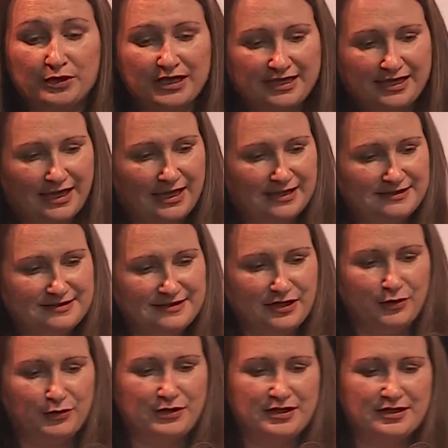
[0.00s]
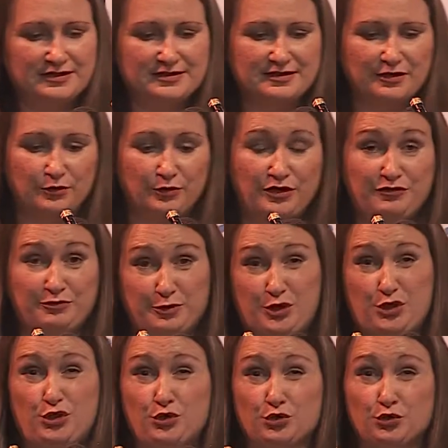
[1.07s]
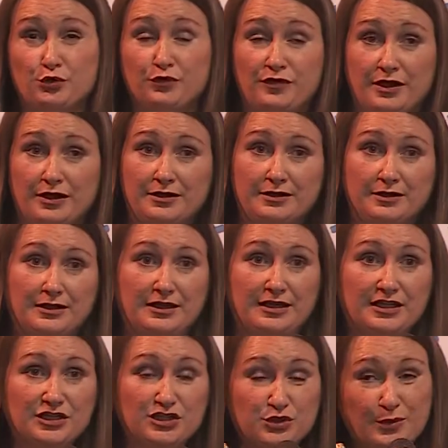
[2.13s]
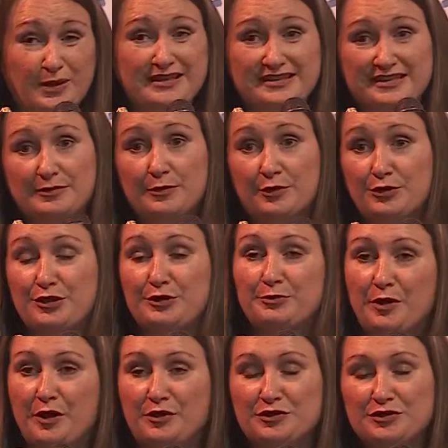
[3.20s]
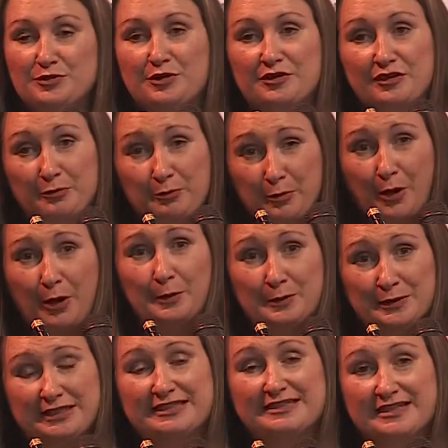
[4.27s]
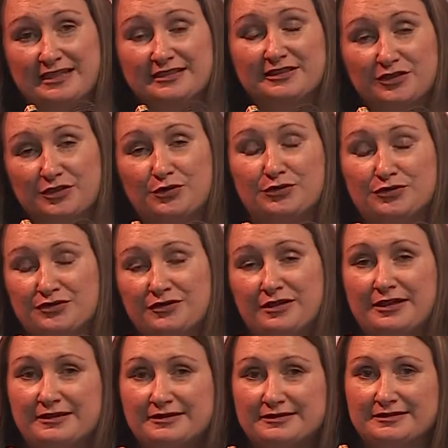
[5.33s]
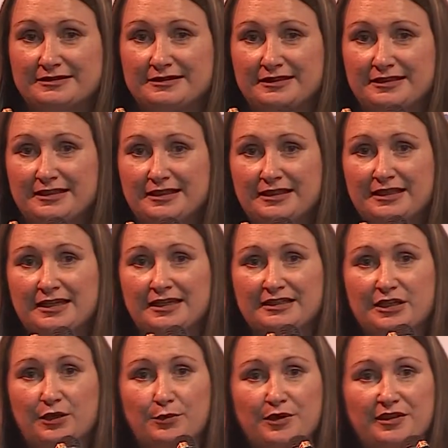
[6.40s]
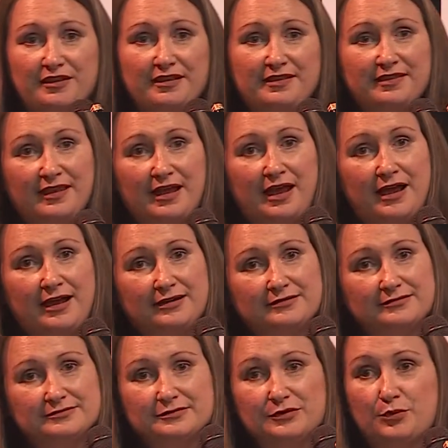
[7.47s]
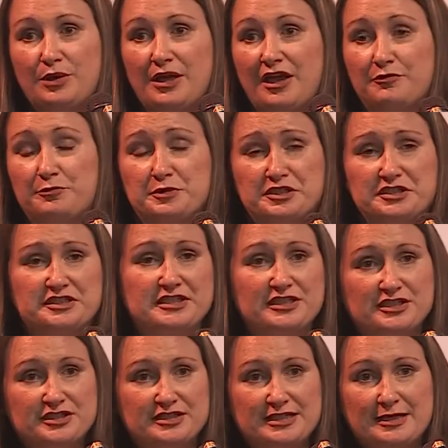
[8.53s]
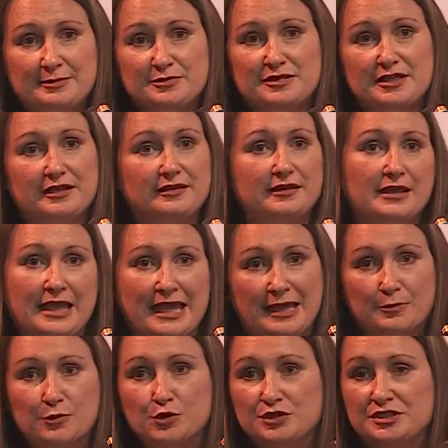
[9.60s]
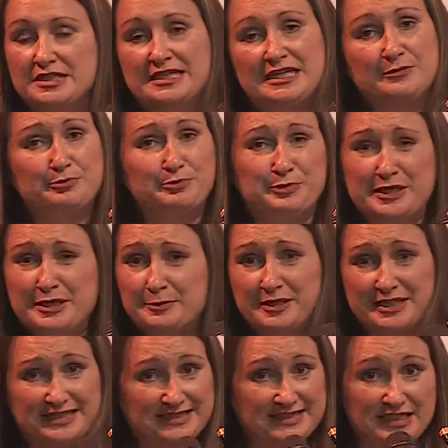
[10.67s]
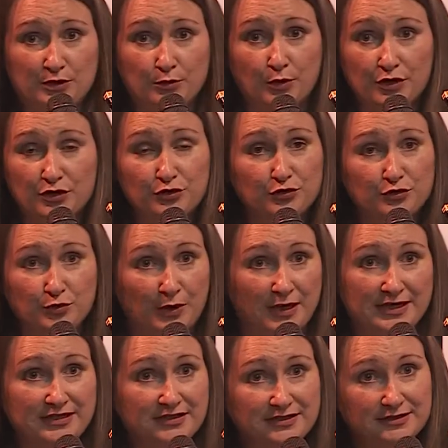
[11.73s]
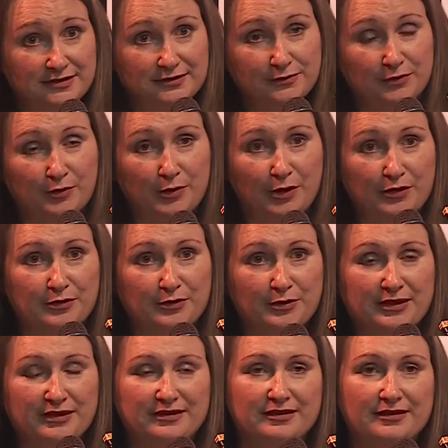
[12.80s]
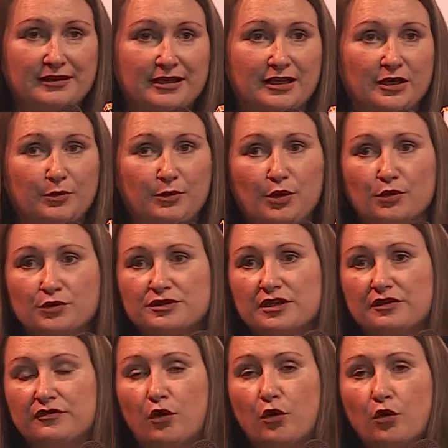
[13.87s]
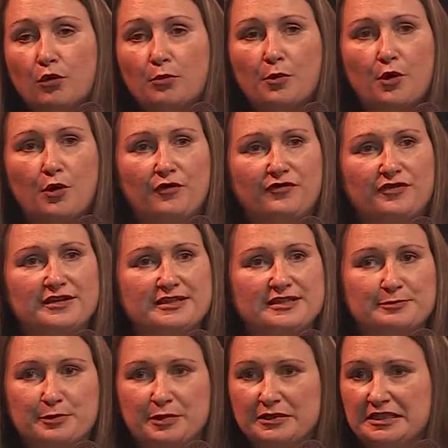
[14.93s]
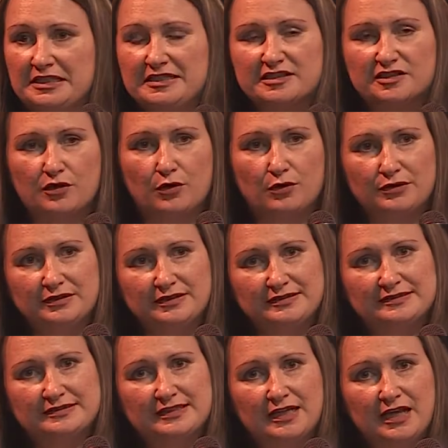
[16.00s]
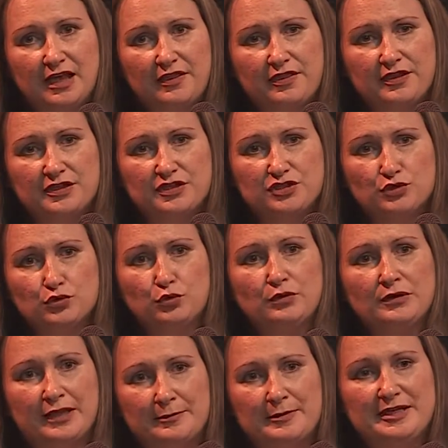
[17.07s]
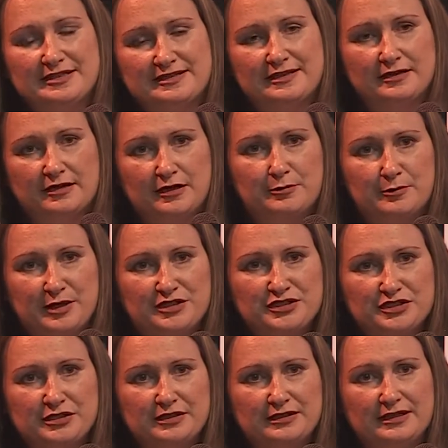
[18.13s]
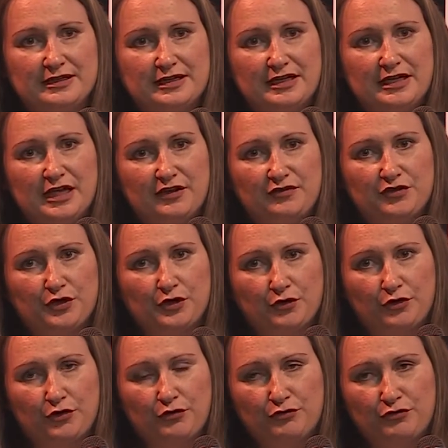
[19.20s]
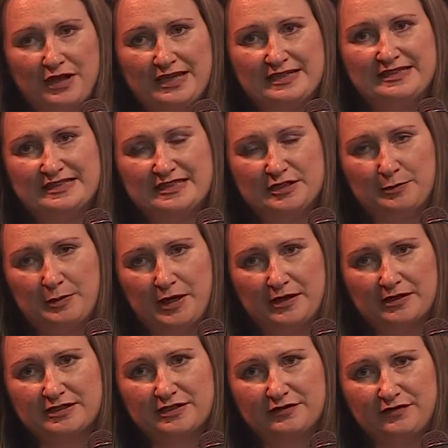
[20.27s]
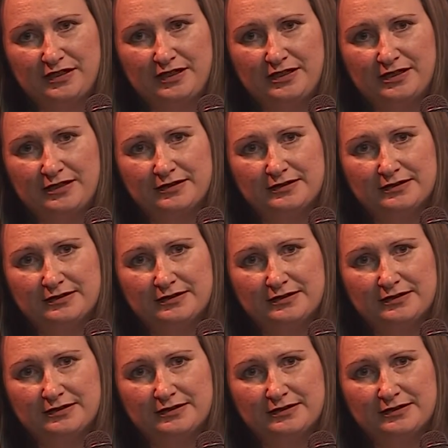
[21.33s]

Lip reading: I can tell you is that we've procured over £20 million worth of public sector contracts. Now, within that, we have prestigious names like the MOD, BBC Worldwide we work with. We also have Home Office, Police Scotland. There is no limit to our ambition if you're ready to persevere.